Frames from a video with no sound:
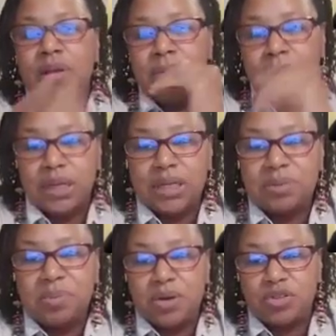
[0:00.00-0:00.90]

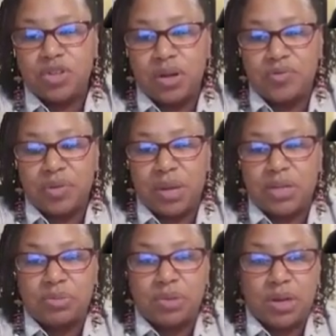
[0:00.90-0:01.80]
Please post your
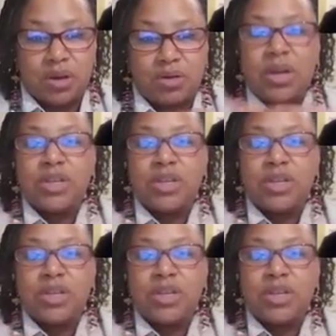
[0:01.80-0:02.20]
information below.